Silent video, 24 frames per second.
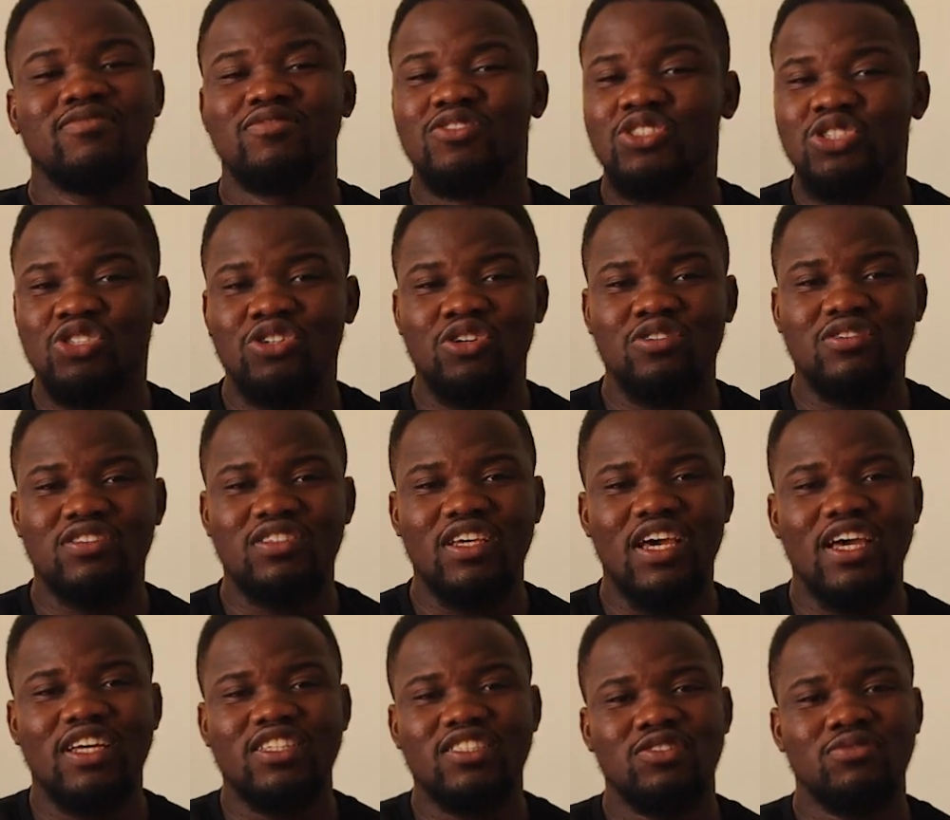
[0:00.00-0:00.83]

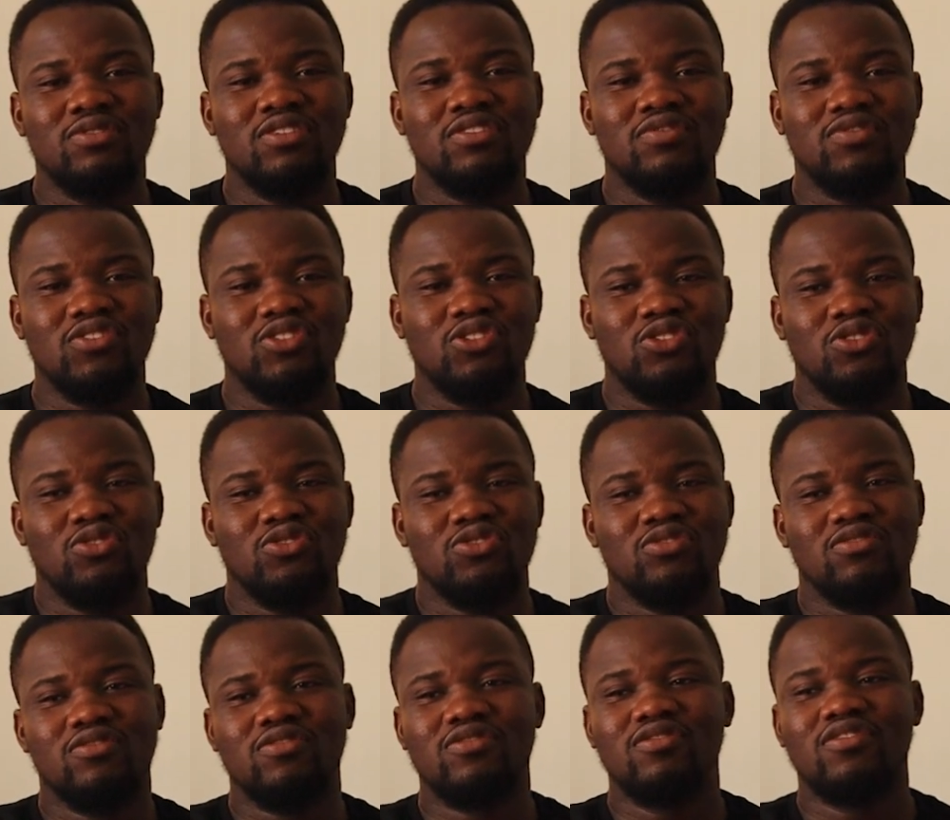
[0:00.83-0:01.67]
Short and sweet
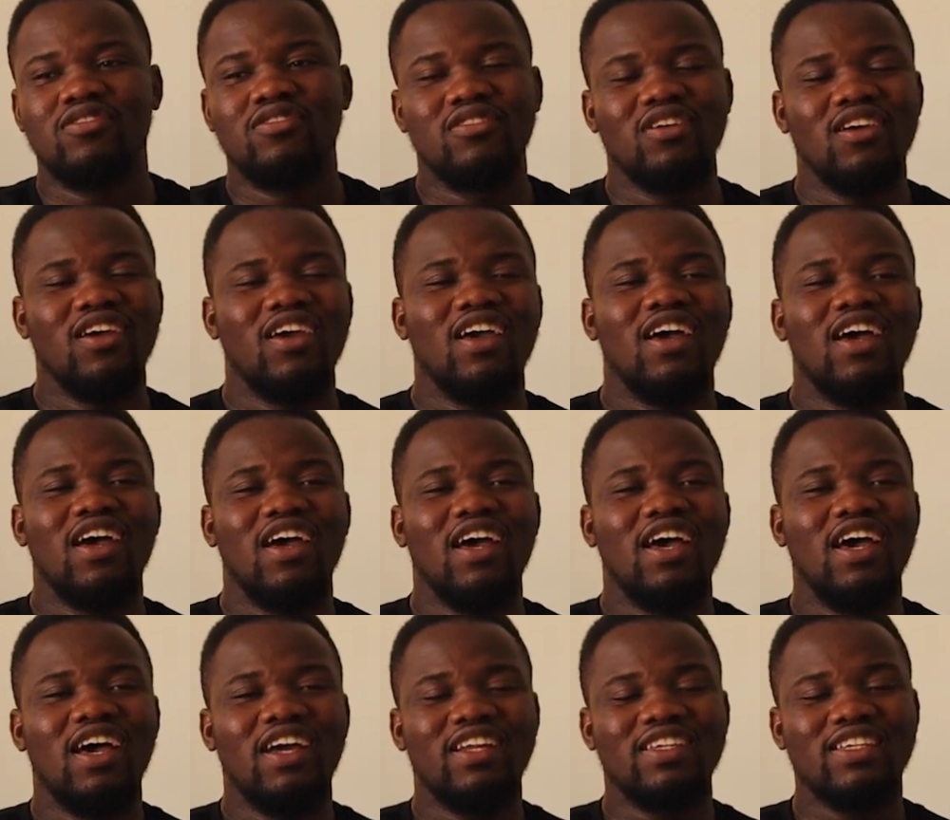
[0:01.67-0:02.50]
videos.
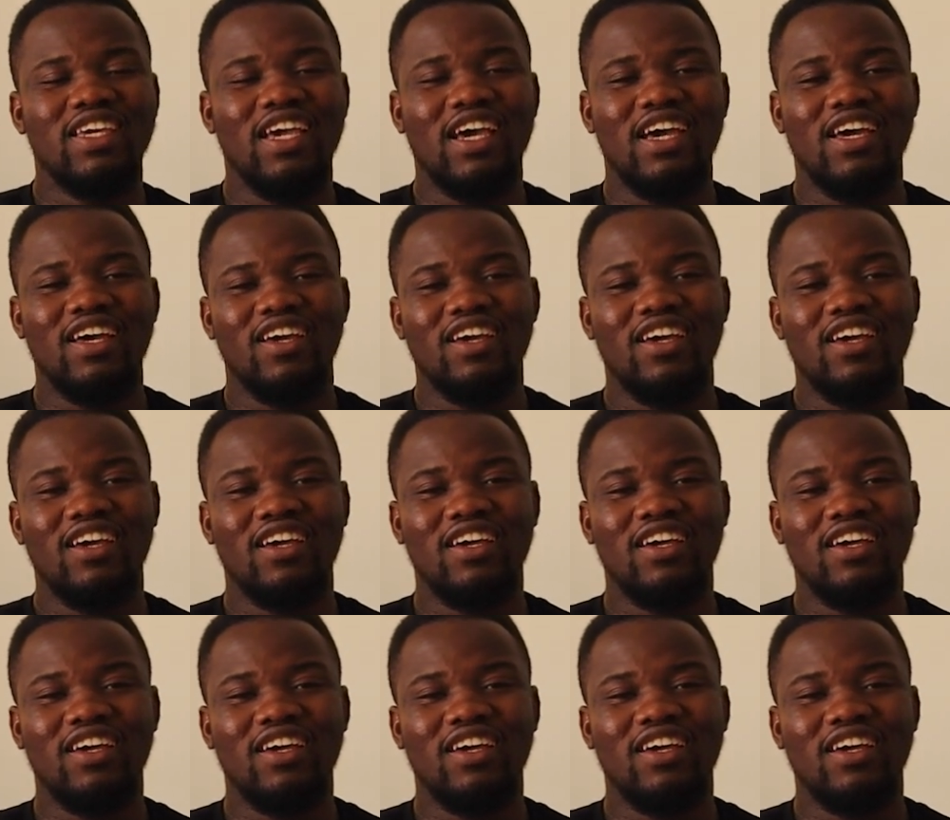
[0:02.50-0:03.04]
And yeah,